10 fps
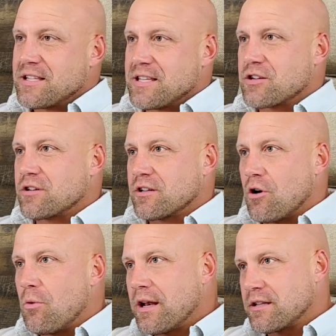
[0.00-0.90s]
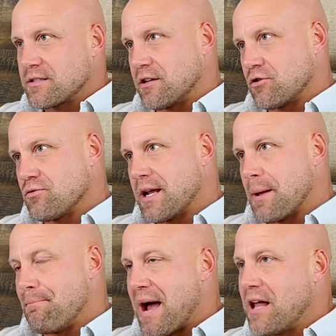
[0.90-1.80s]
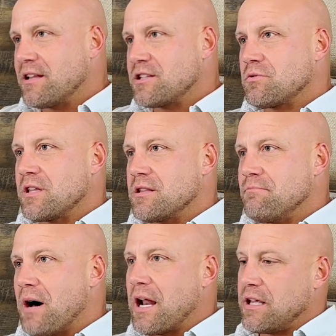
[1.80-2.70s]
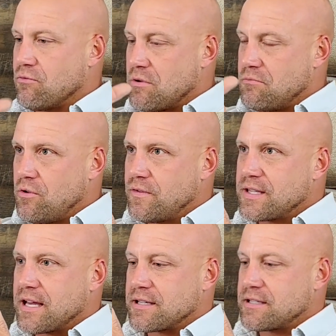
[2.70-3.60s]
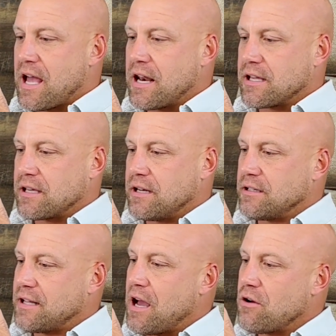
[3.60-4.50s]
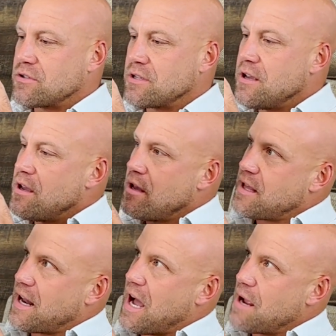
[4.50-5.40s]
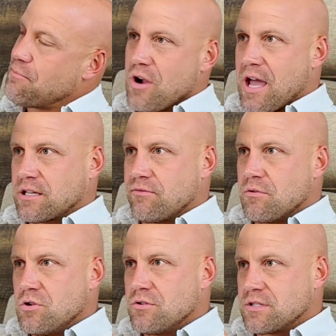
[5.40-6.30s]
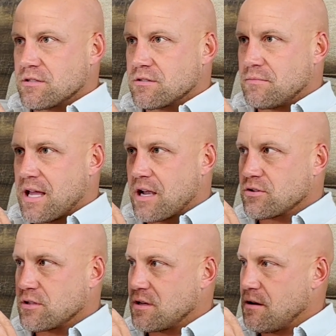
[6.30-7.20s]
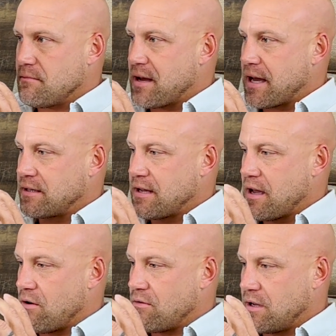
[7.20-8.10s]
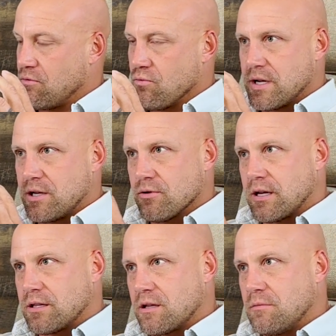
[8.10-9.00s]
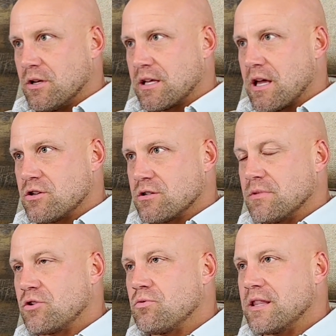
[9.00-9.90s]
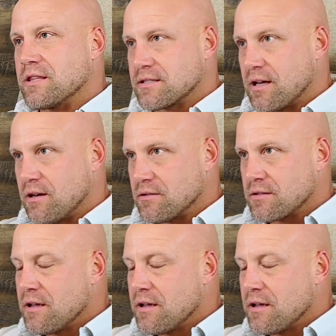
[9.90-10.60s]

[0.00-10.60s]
actually going to go in, it's going to create a balance within the body. It removes that static and it allows that hyperactive immune system to actually come back down and recreate the communication between the cells.